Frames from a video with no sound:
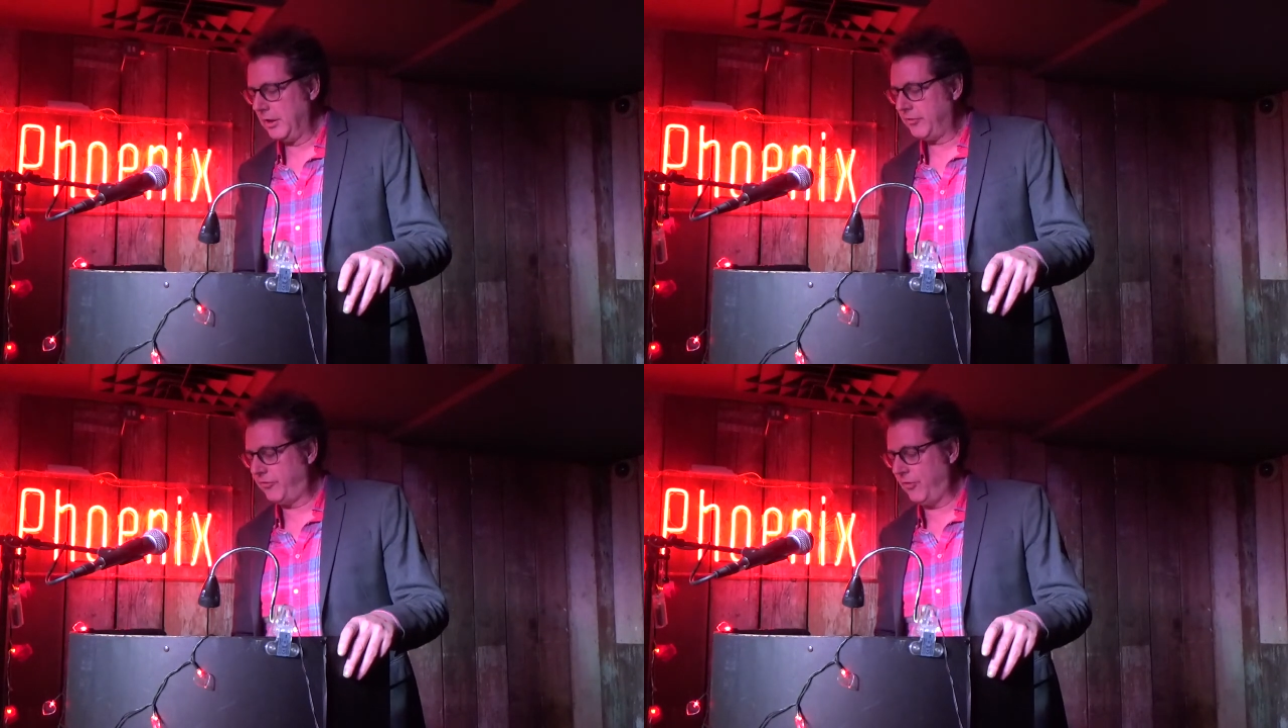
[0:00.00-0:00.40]

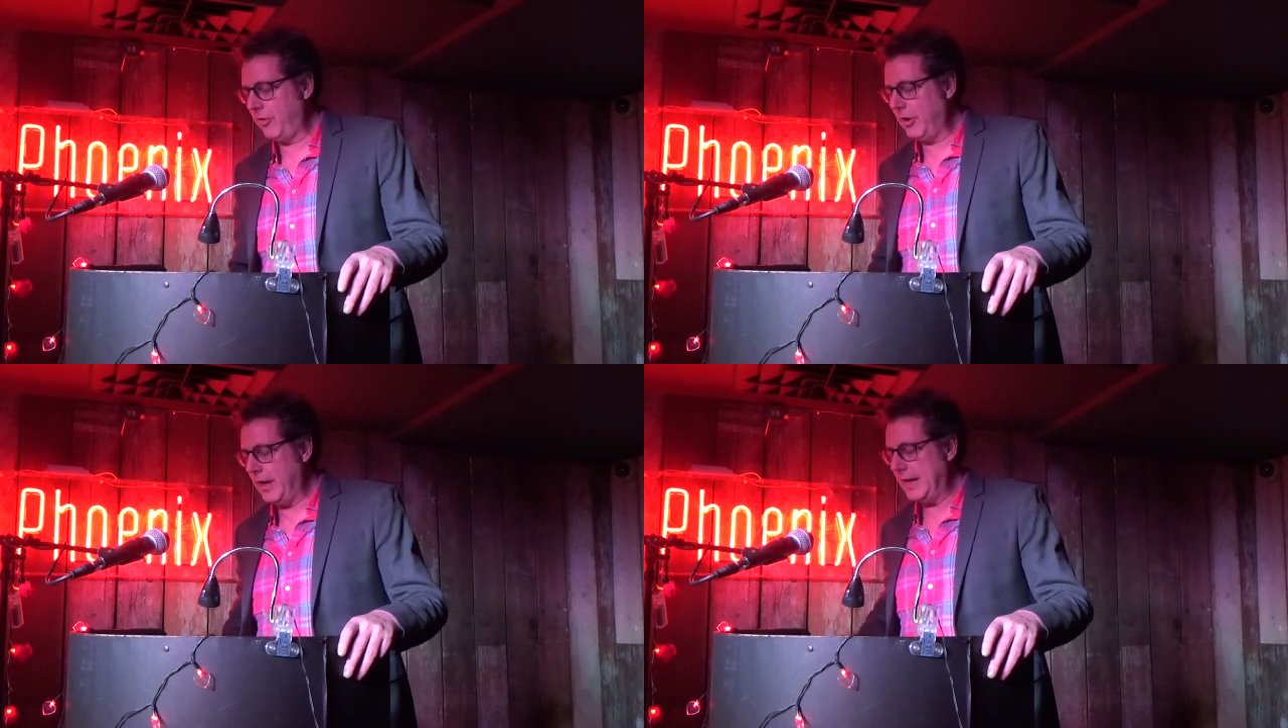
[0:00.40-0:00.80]

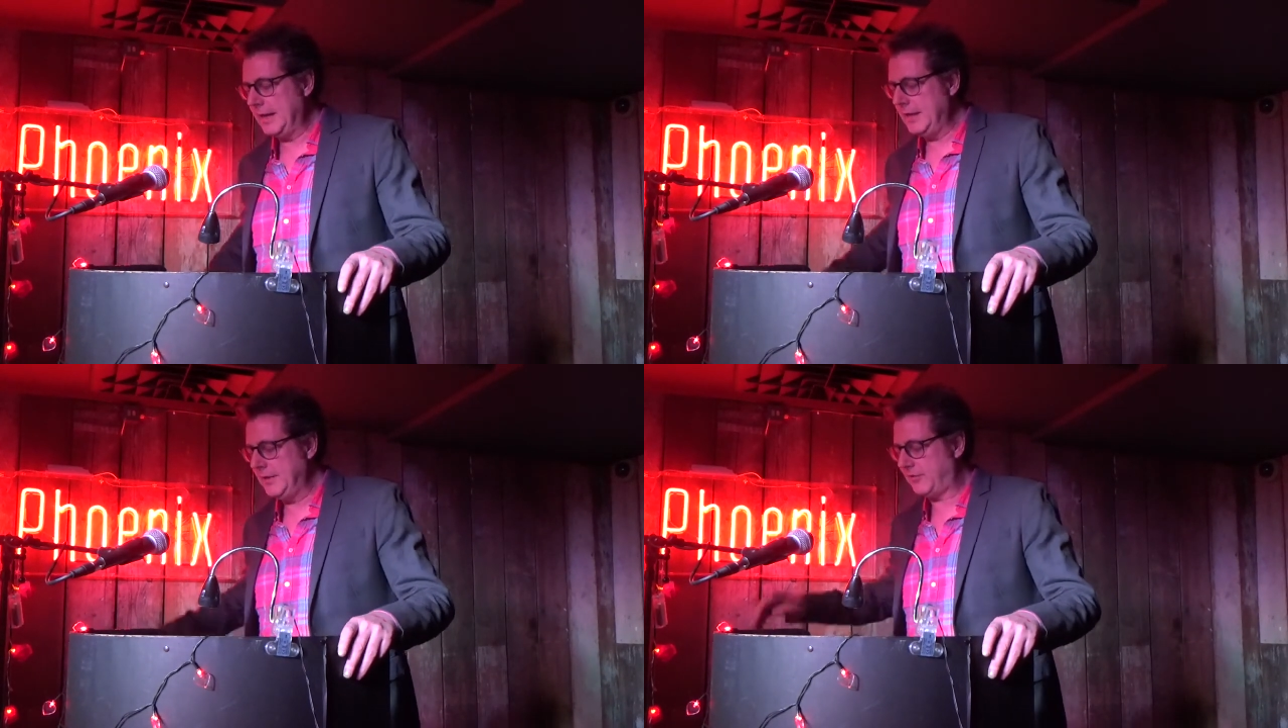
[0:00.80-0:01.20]
For
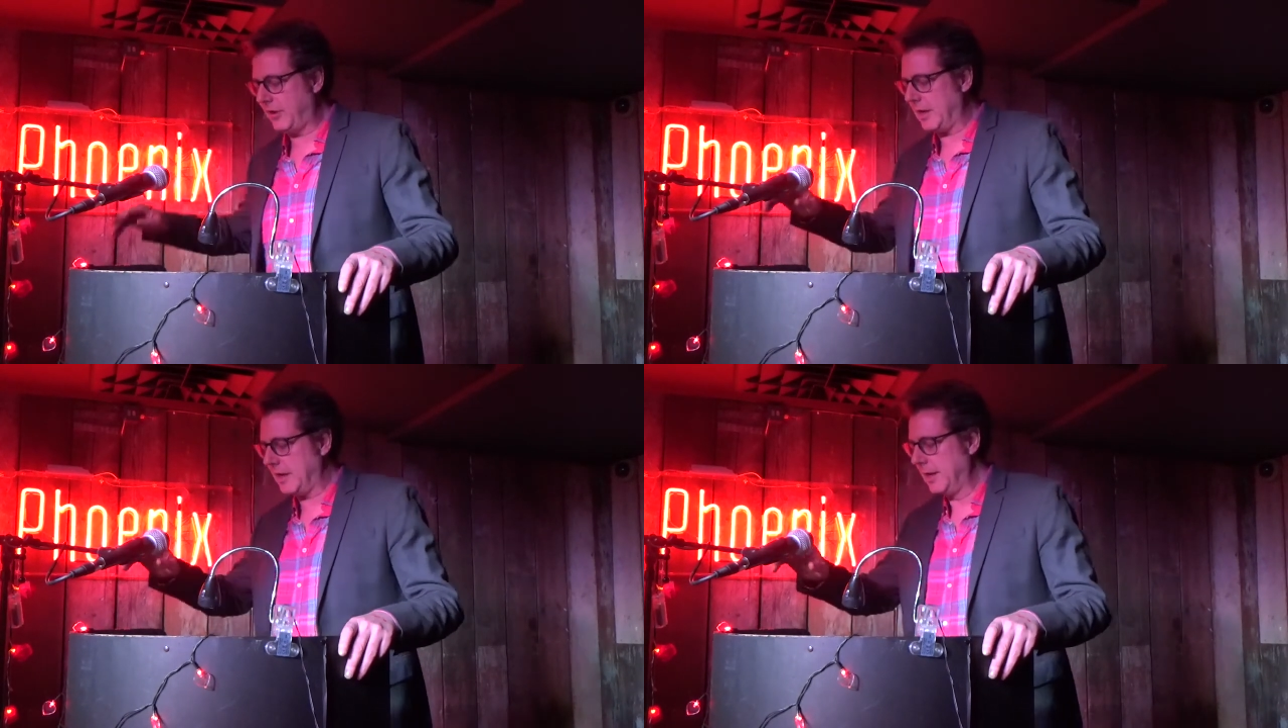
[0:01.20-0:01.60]
Elise